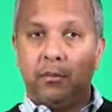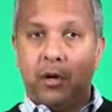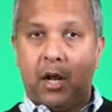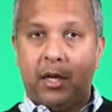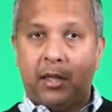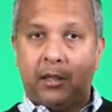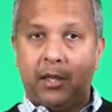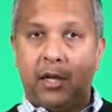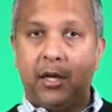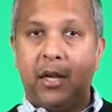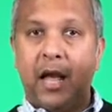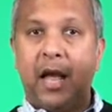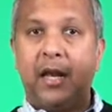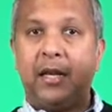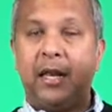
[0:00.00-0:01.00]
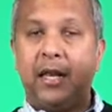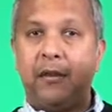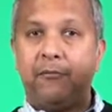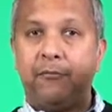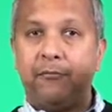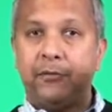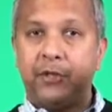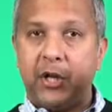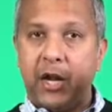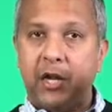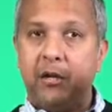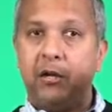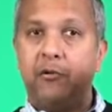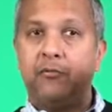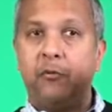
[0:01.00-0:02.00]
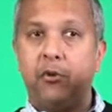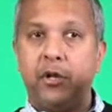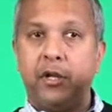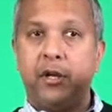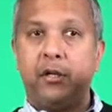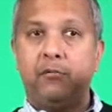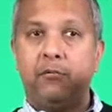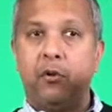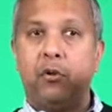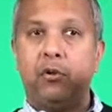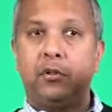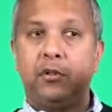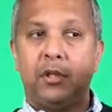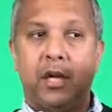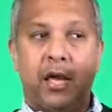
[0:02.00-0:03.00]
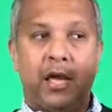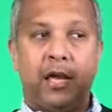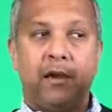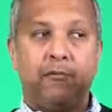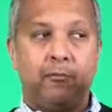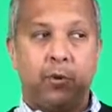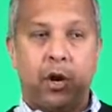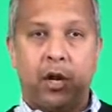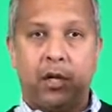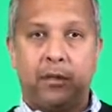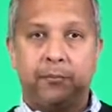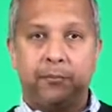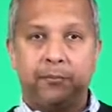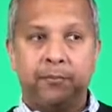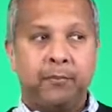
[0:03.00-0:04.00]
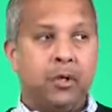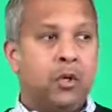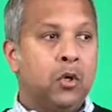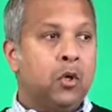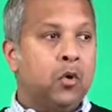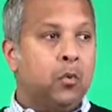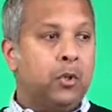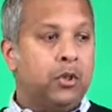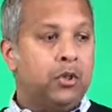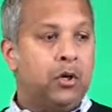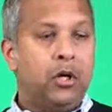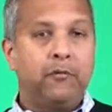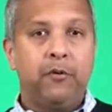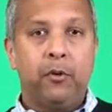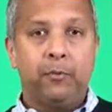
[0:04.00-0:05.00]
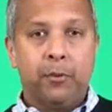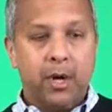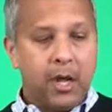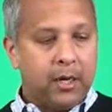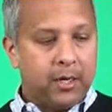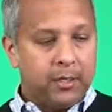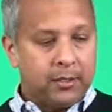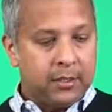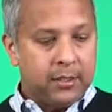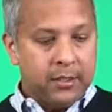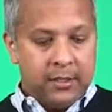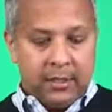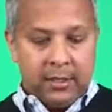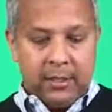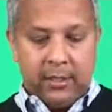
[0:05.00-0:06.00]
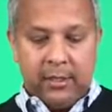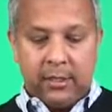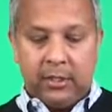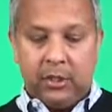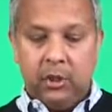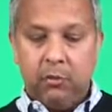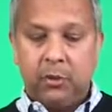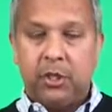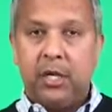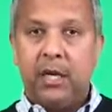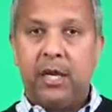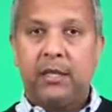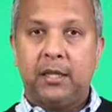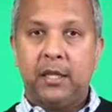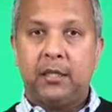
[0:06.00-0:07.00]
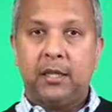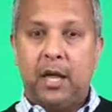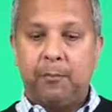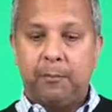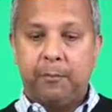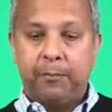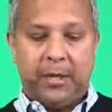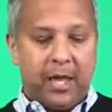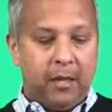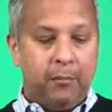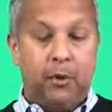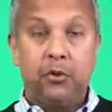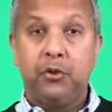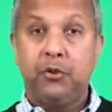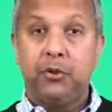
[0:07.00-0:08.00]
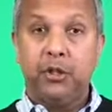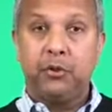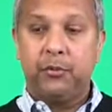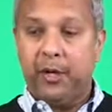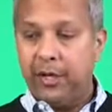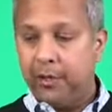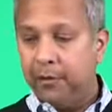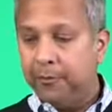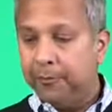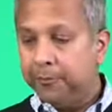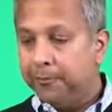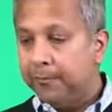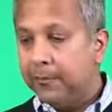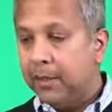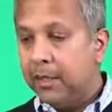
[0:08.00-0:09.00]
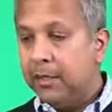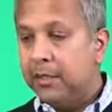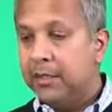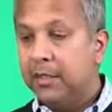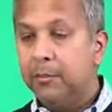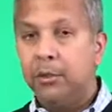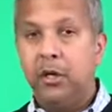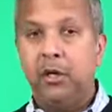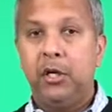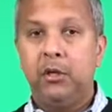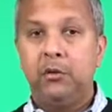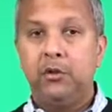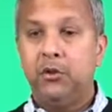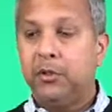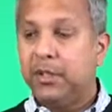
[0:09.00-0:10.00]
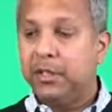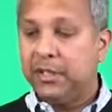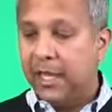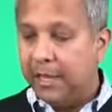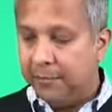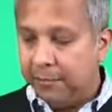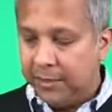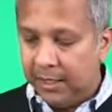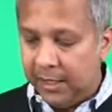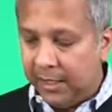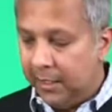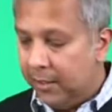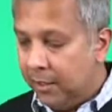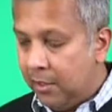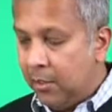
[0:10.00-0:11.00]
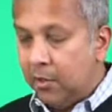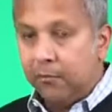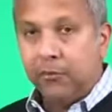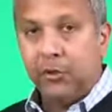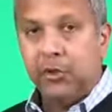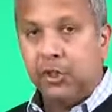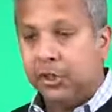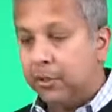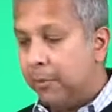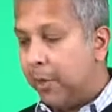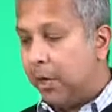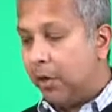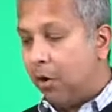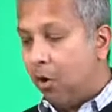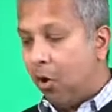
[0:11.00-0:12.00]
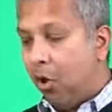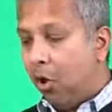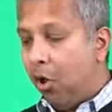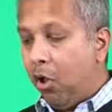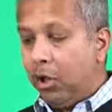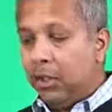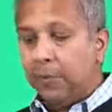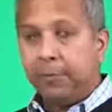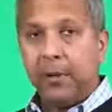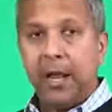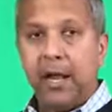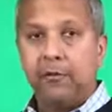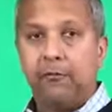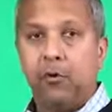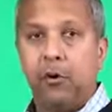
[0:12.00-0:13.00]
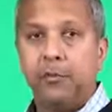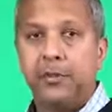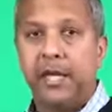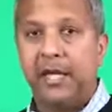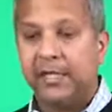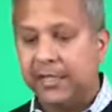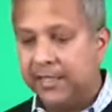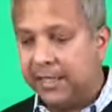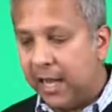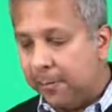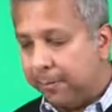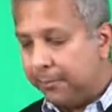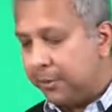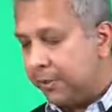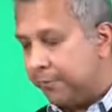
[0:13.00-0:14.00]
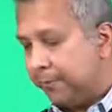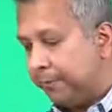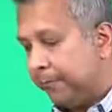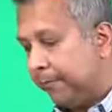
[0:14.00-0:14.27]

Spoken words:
product, not a standard 48-volt AF product. With 30-volt product, you would connect the cable to this radio. Similarly, you'll do the same thing for just about all the platforms except